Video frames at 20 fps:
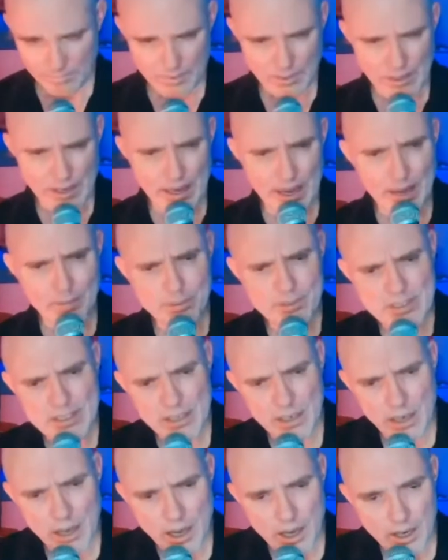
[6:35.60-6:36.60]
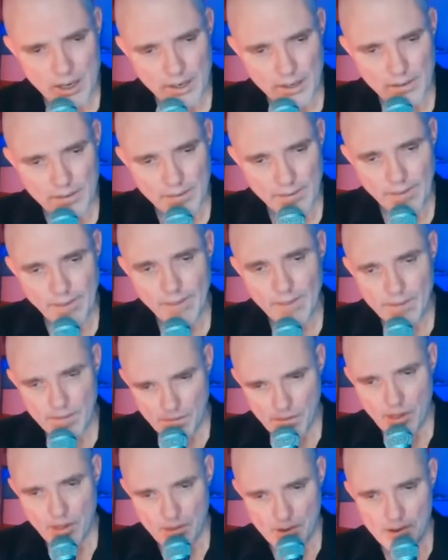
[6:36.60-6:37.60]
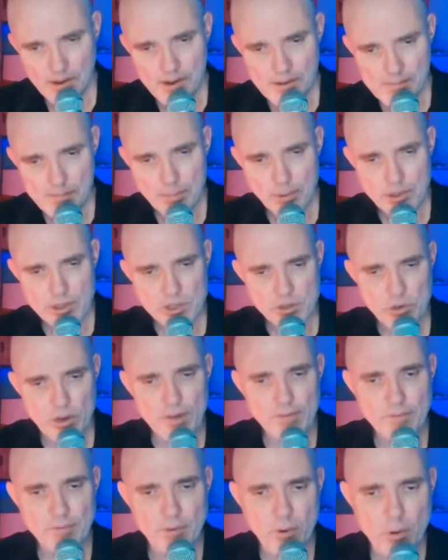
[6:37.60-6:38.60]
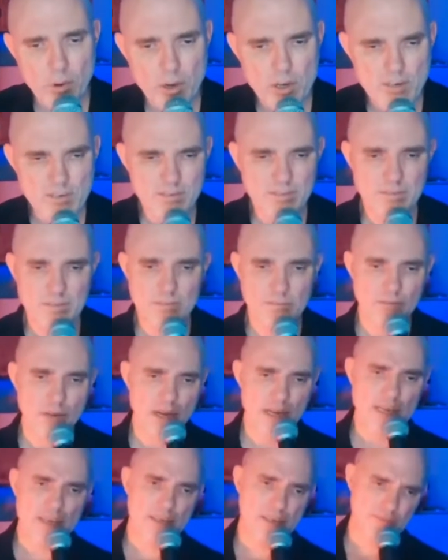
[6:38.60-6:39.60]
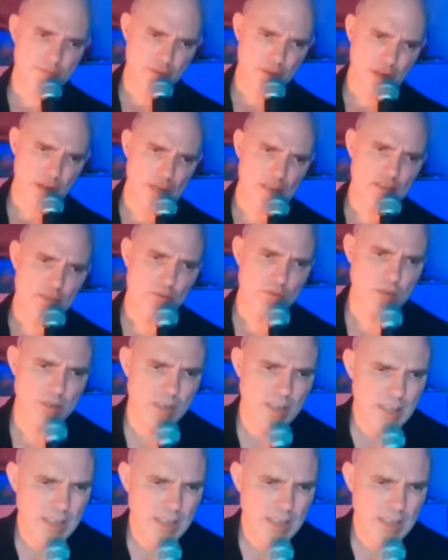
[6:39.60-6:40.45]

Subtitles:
Epsilon. All right, pretty straightforward. Ready for the next one?